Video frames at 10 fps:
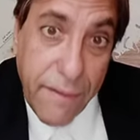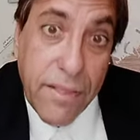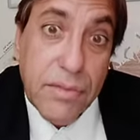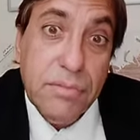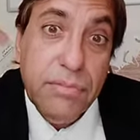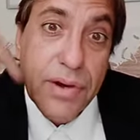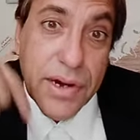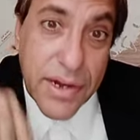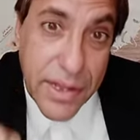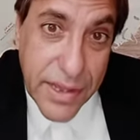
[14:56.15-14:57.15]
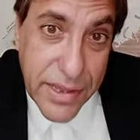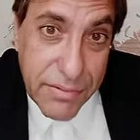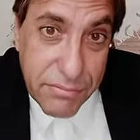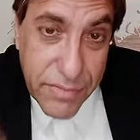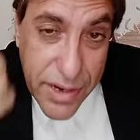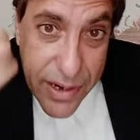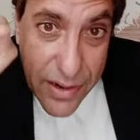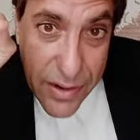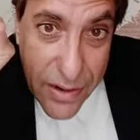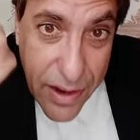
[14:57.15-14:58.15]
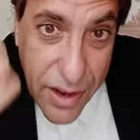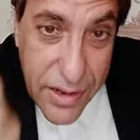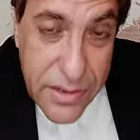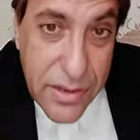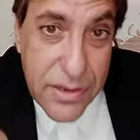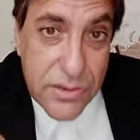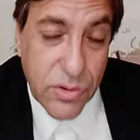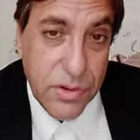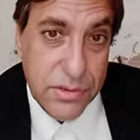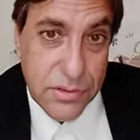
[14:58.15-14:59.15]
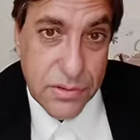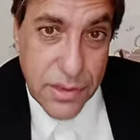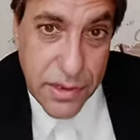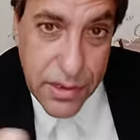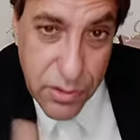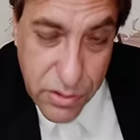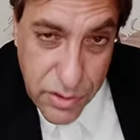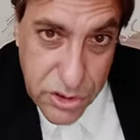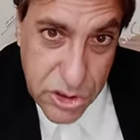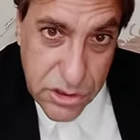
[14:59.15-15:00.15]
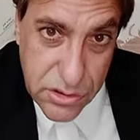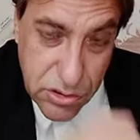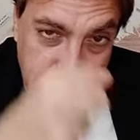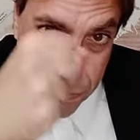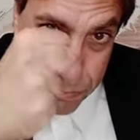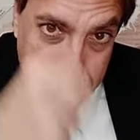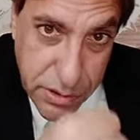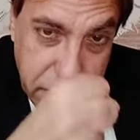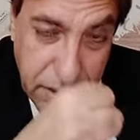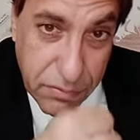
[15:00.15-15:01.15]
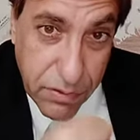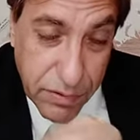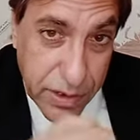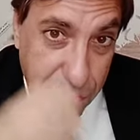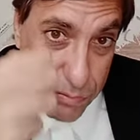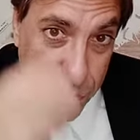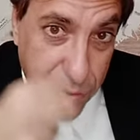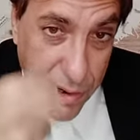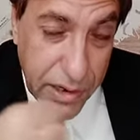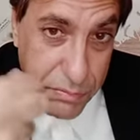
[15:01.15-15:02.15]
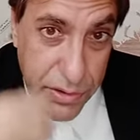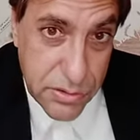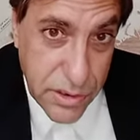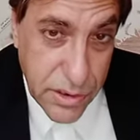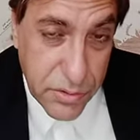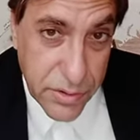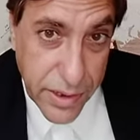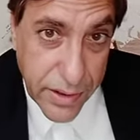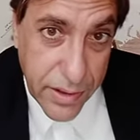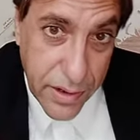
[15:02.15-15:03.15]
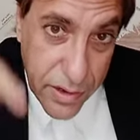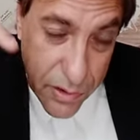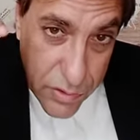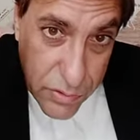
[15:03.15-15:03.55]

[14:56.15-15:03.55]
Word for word: but he made others also, the new Christians, to brute, when he was brutally persecuting, to